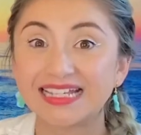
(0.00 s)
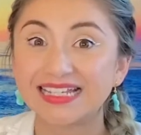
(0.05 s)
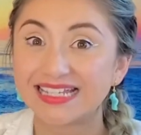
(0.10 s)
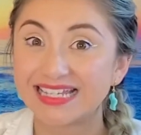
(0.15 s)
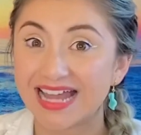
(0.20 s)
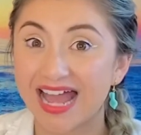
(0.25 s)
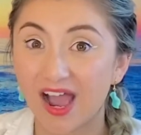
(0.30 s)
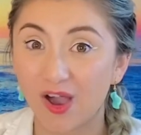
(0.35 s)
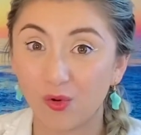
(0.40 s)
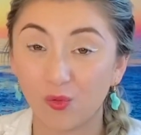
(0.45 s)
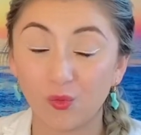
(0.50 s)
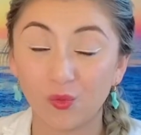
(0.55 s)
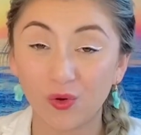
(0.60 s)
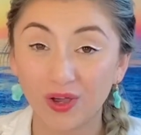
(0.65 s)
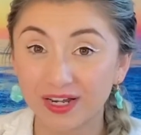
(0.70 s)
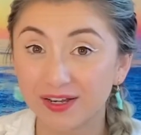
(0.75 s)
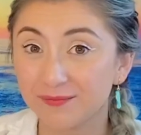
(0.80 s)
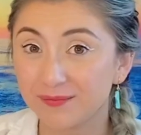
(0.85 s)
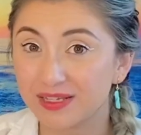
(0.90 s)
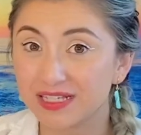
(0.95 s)
Now,
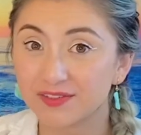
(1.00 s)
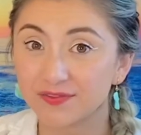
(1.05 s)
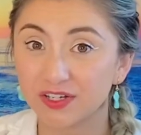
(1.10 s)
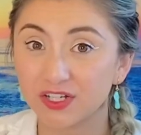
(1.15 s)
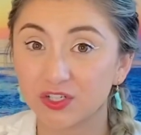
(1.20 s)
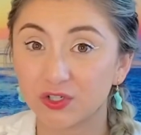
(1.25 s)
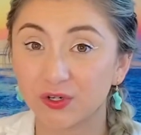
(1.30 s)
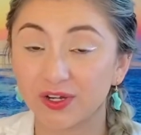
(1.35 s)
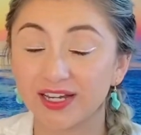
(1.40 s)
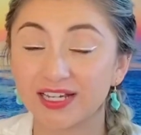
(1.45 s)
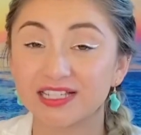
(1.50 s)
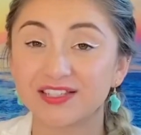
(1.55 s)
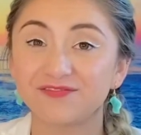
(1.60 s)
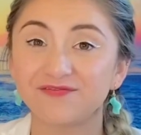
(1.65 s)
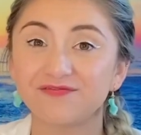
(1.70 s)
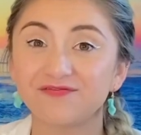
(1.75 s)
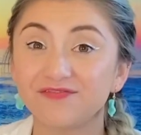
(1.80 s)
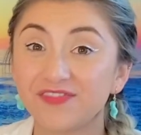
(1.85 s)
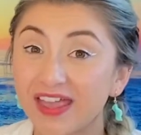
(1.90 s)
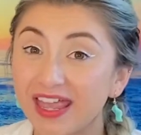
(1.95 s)
one of Miss Victoria's
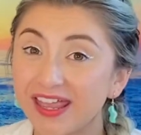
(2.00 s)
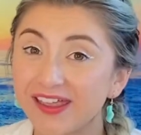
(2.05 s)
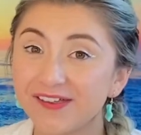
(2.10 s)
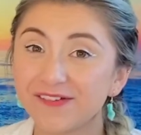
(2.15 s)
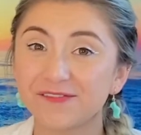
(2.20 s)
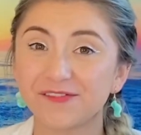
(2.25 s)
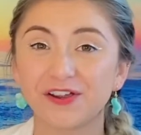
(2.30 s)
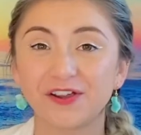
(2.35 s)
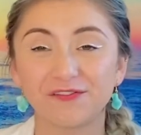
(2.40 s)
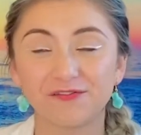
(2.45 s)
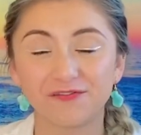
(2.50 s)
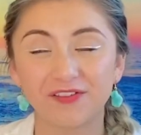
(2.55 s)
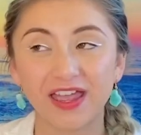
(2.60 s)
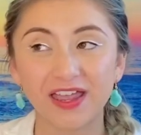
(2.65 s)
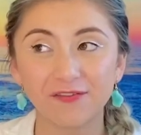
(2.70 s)
favorite